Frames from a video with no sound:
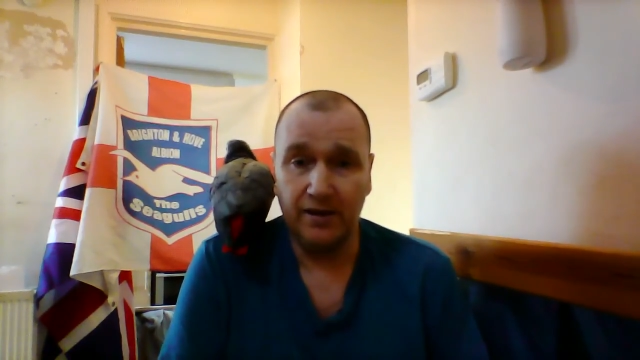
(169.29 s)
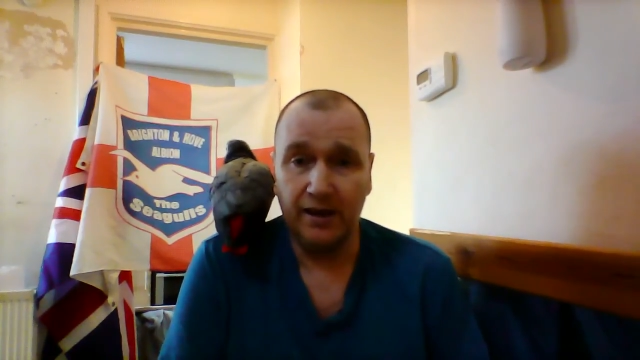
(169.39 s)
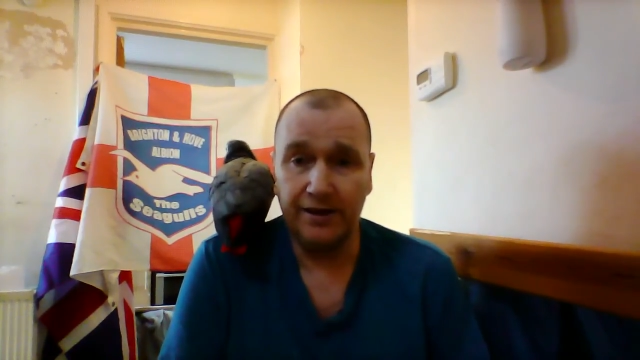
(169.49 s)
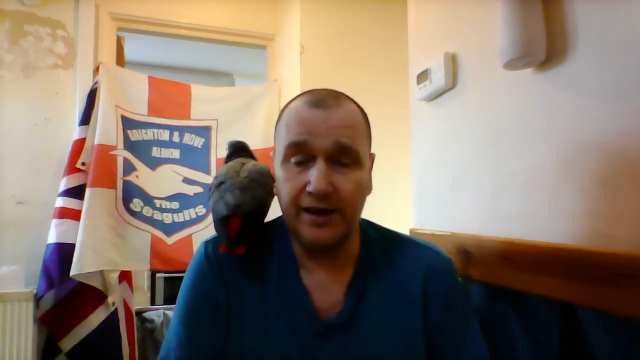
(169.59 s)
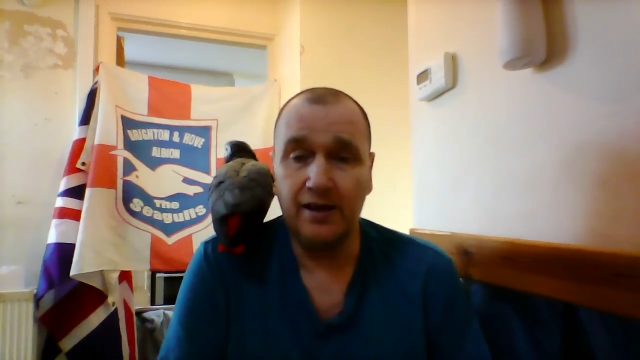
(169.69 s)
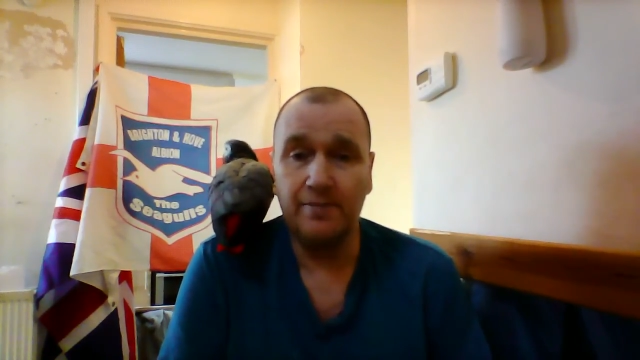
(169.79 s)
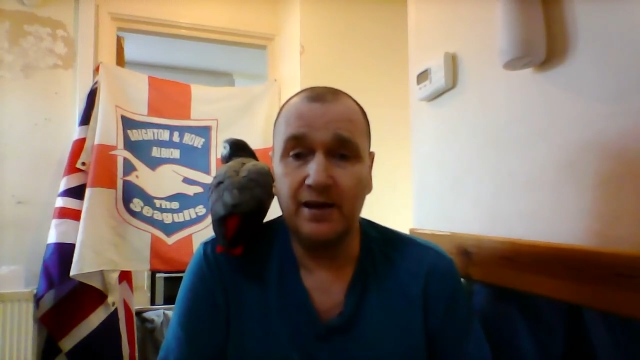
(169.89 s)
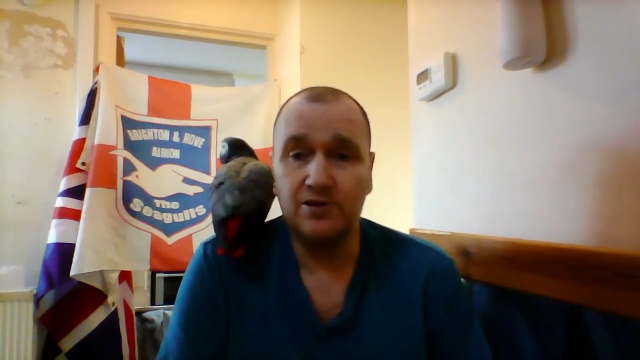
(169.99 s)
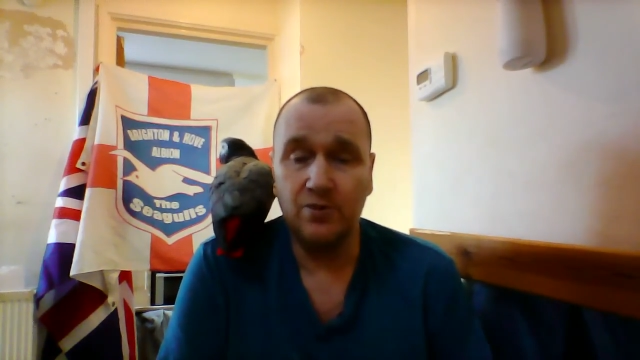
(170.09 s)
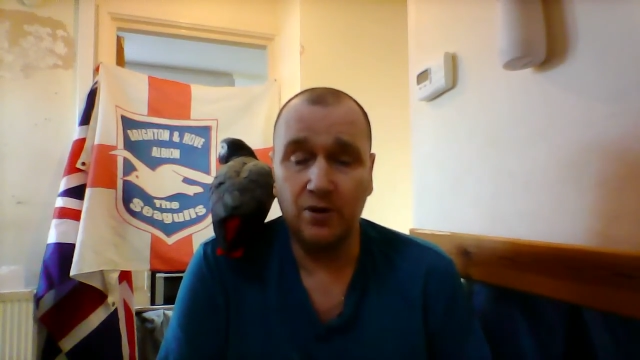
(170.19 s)
and the
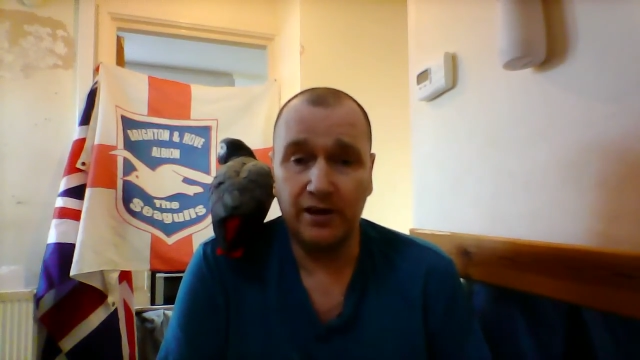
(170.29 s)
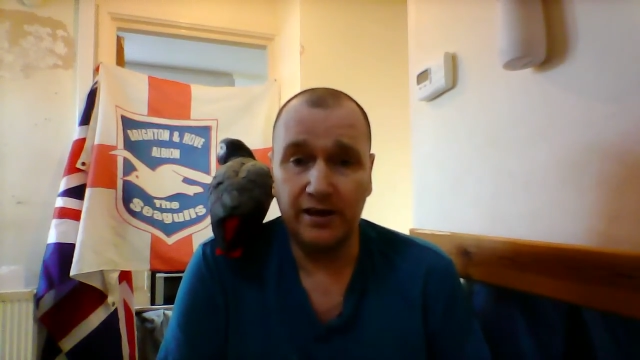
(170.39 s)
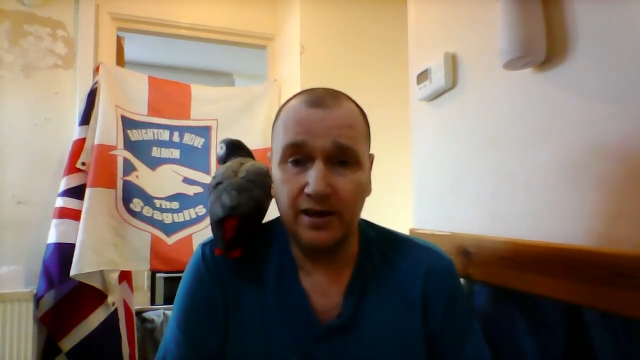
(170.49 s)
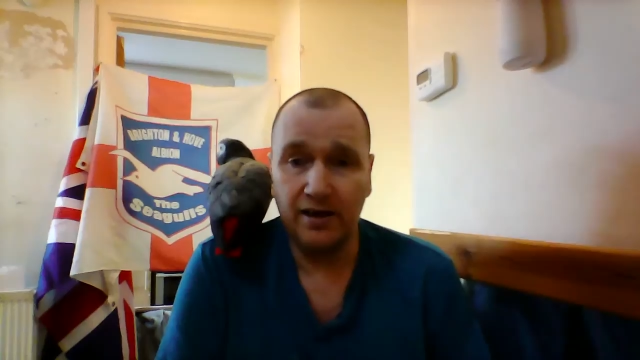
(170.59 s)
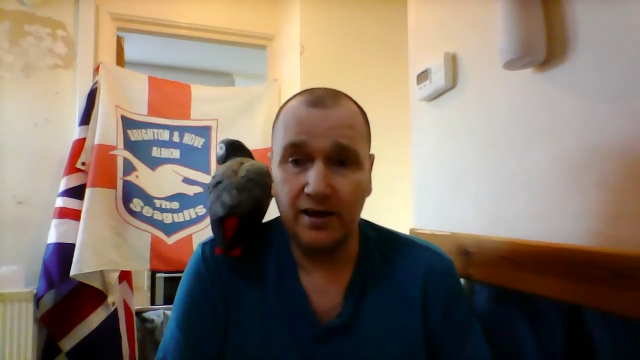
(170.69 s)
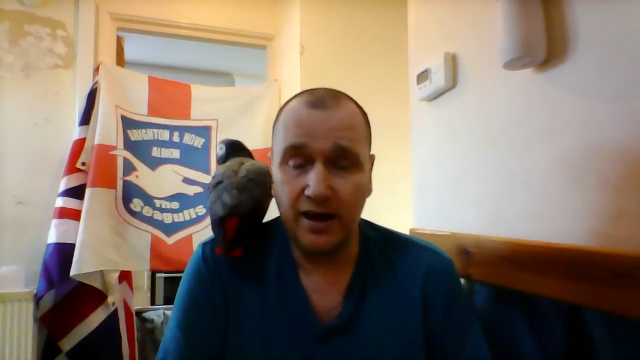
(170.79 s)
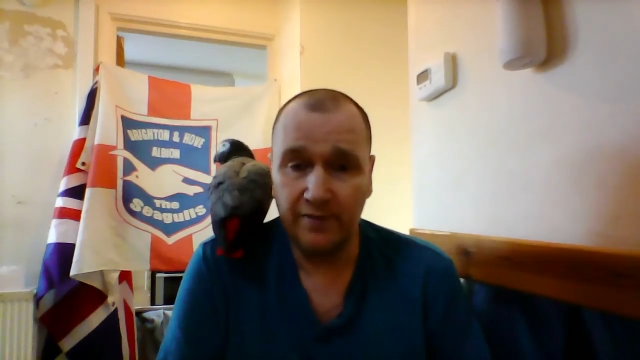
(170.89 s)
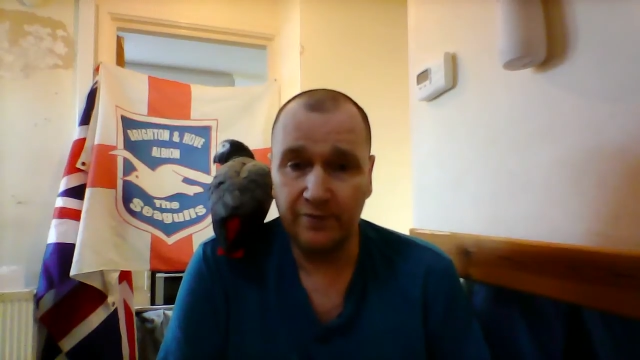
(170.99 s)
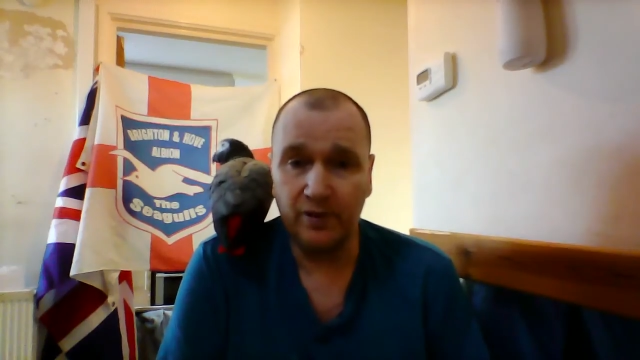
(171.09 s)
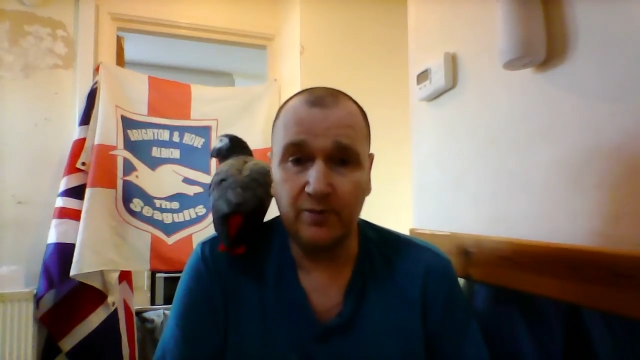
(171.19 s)
Amex rocking
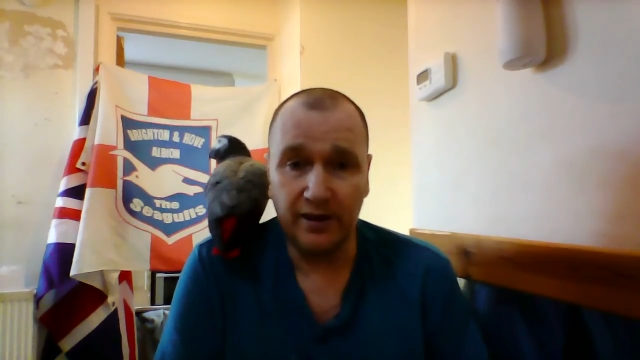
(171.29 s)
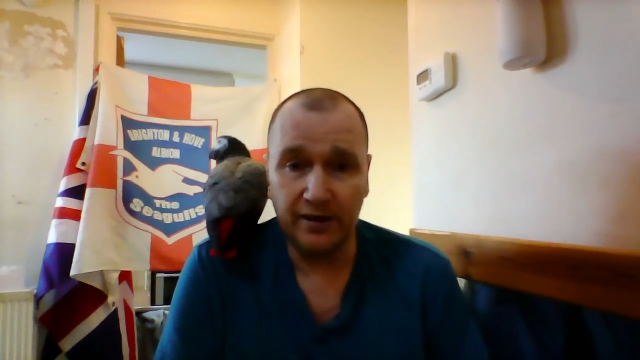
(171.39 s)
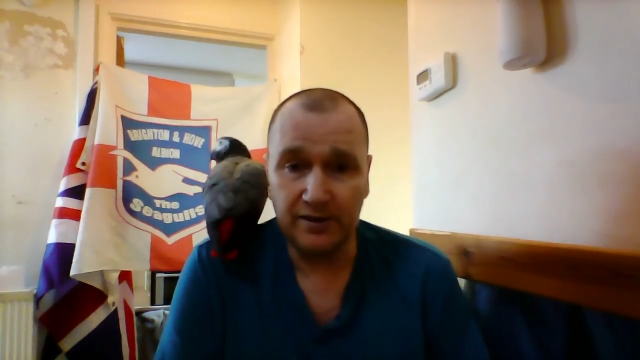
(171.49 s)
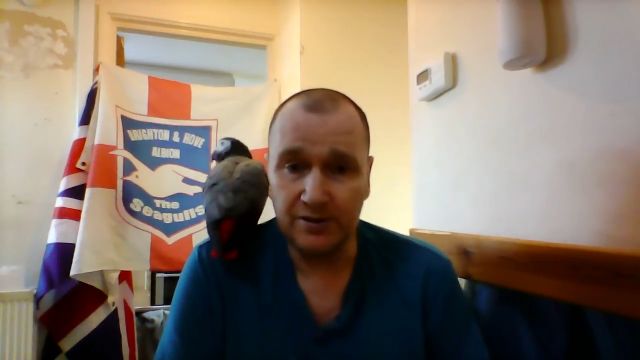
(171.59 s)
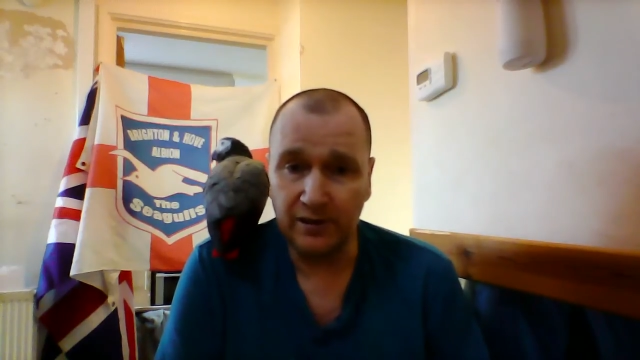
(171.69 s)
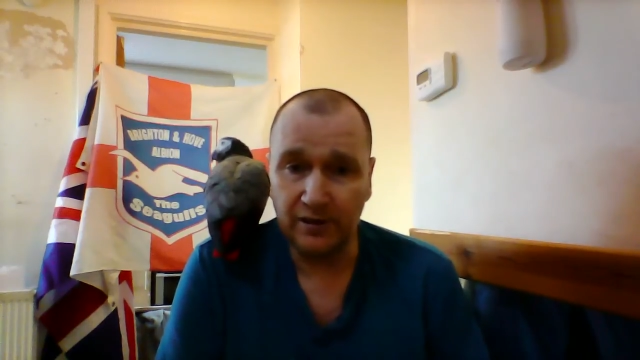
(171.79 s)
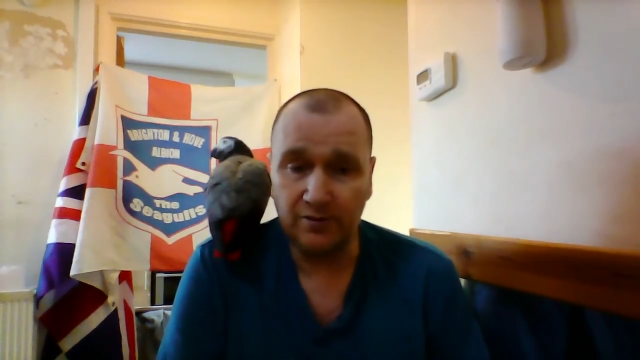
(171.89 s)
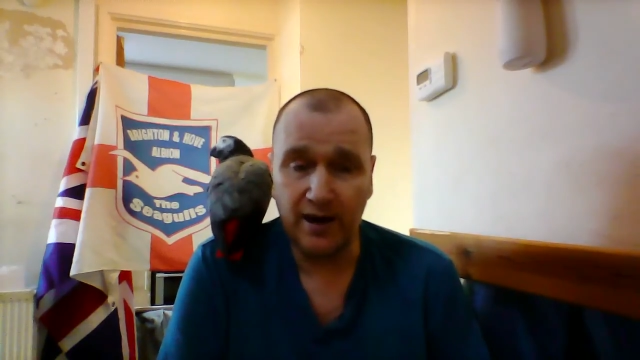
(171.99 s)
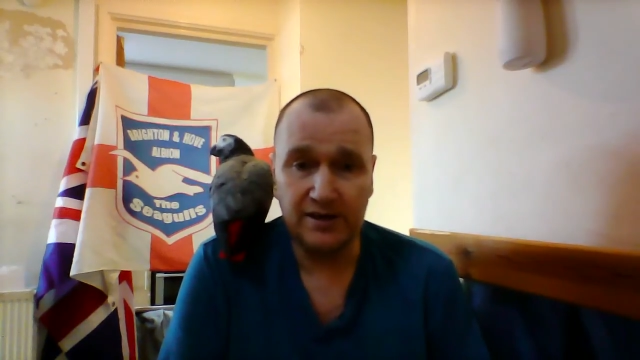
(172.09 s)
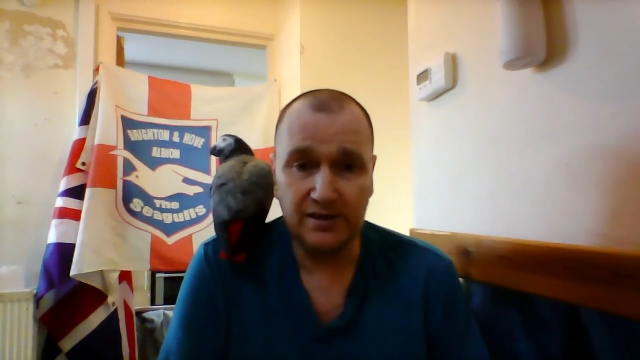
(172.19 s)
every week as we
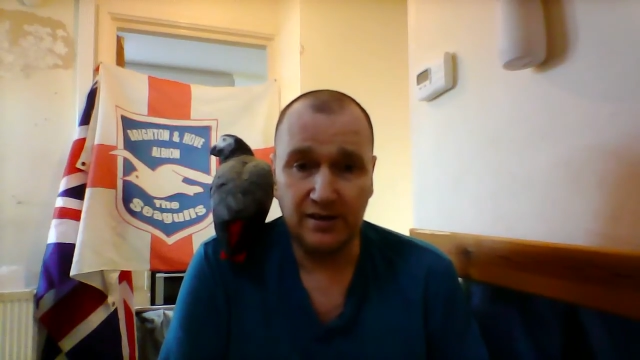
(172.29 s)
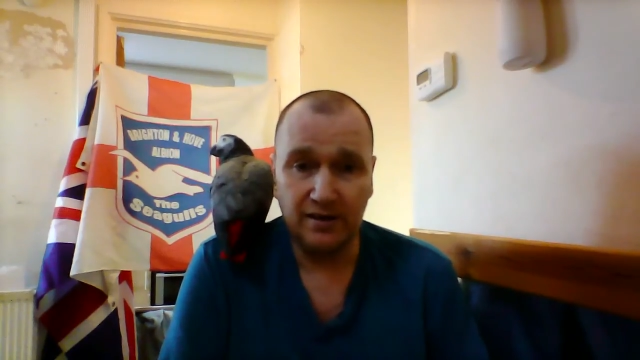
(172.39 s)
thrash